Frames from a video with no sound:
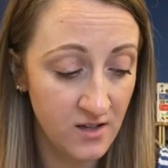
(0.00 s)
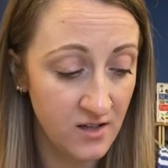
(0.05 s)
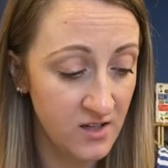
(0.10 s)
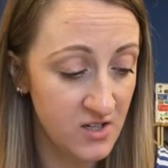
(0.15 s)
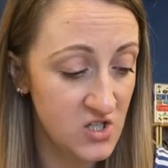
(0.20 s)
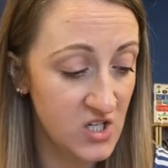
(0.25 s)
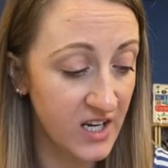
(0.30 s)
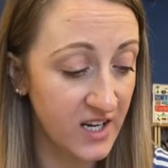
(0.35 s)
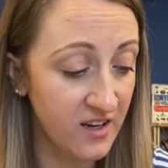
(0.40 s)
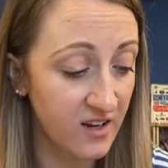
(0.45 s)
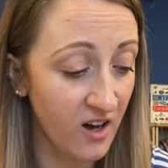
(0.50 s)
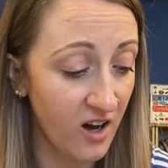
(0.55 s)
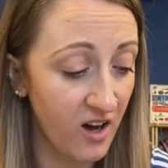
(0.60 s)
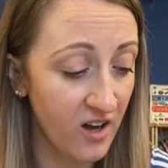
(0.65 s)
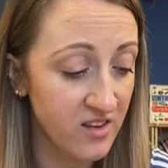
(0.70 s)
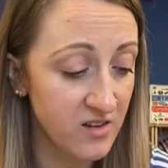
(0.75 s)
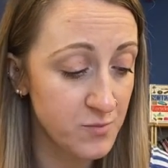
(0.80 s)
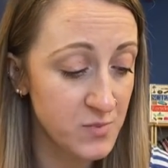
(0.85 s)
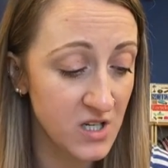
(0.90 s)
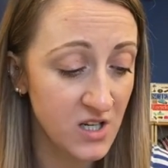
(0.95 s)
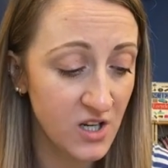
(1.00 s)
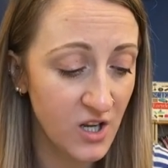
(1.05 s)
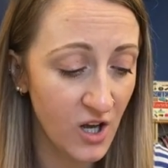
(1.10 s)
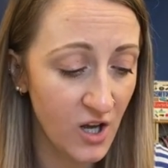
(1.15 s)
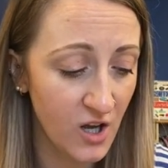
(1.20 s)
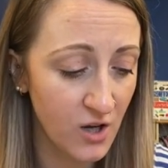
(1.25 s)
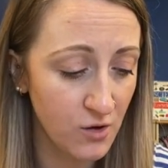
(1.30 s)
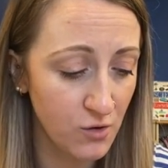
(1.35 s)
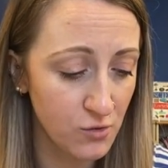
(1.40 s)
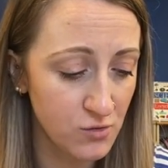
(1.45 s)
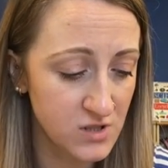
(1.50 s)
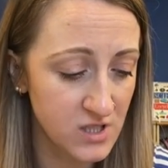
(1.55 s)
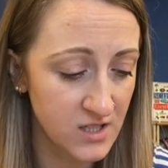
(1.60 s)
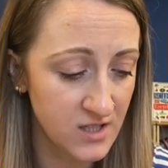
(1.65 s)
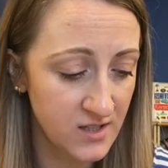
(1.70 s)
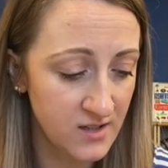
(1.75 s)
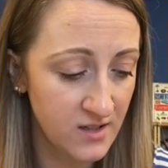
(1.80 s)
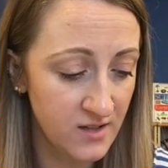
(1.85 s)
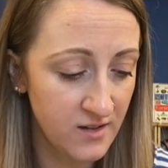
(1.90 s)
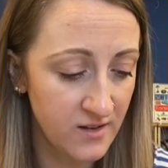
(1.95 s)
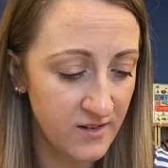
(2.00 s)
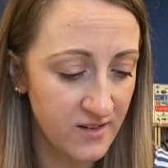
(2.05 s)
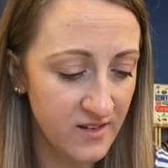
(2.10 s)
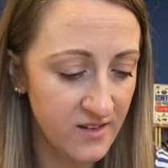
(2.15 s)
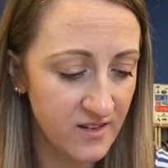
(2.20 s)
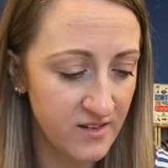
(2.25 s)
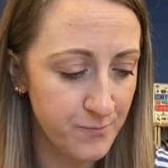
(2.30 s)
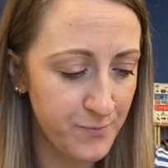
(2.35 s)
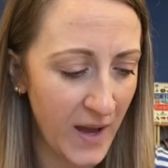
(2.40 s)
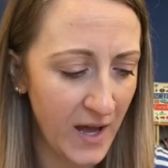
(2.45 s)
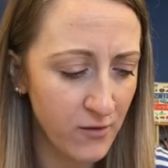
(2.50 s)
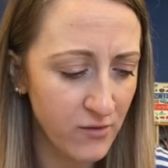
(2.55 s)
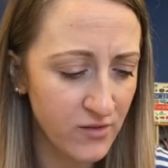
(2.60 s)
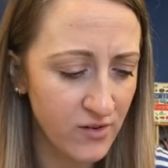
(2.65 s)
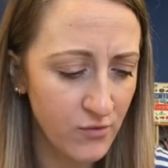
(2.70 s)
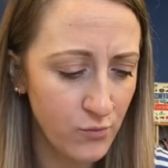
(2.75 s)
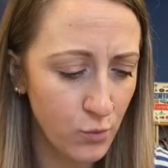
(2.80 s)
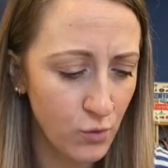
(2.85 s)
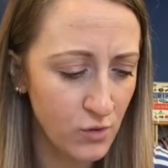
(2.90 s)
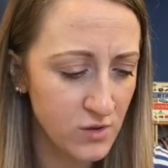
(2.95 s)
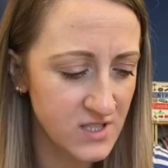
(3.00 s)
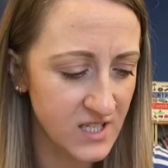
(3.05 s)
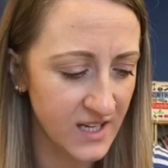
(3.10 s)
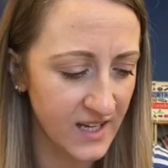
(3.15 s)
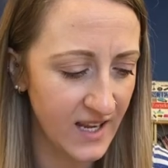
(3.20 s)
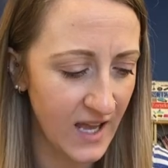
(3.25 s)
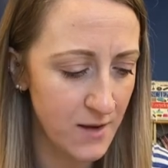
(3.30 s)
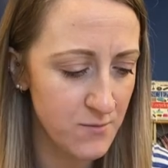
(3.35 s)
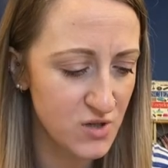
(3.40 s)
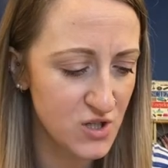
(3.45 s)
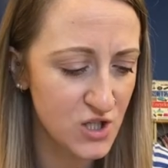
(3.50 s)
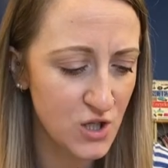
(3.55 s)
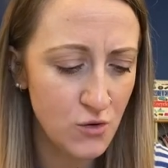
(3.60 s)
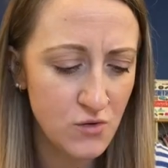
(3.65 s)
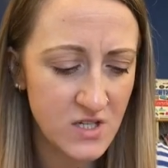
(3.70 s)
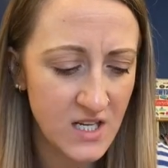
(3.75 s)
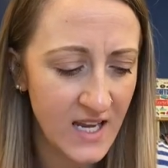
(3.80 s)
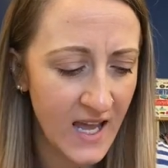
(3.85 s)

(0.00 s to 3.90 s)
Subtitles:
She gasped and gurgled. Spouts of water came shooting